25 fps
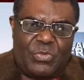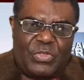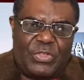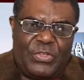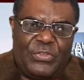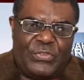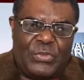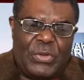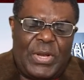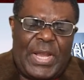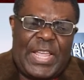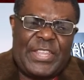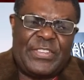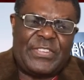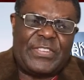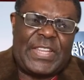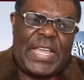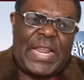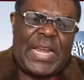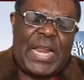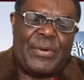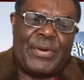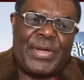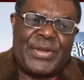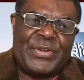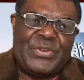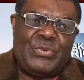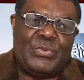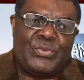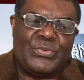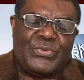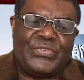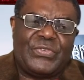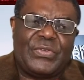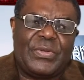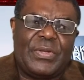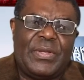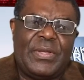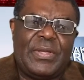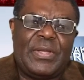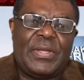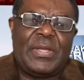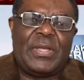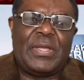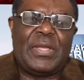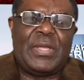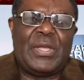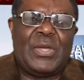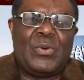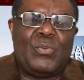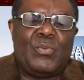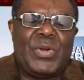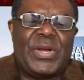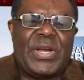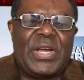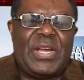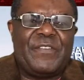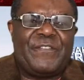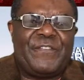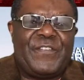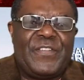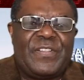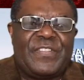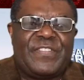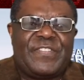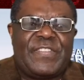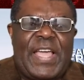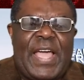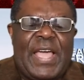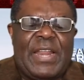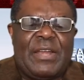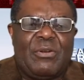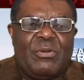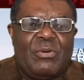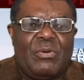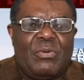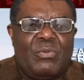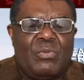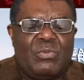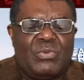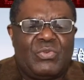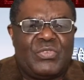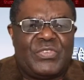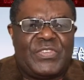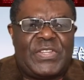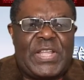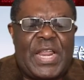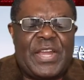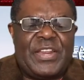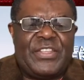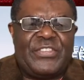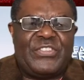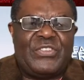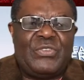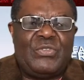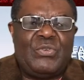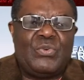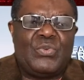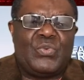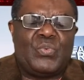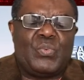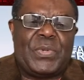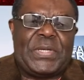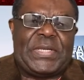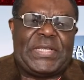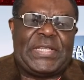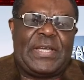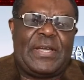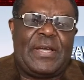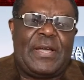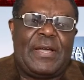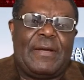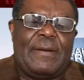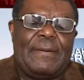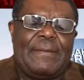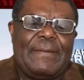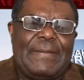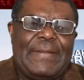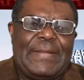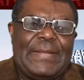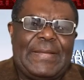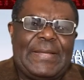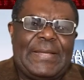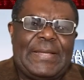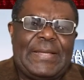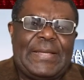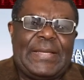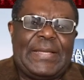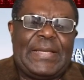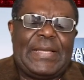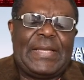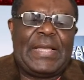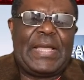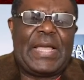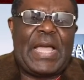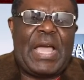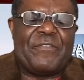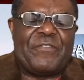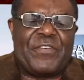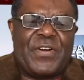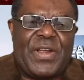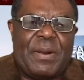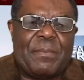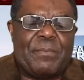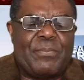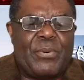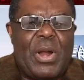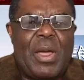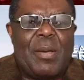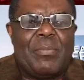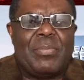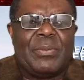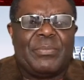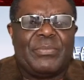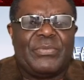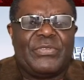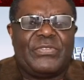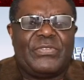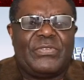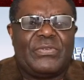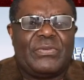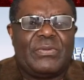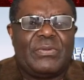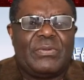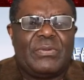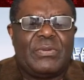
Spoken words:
So let's start our news. We really feel sad to start this news with African problems.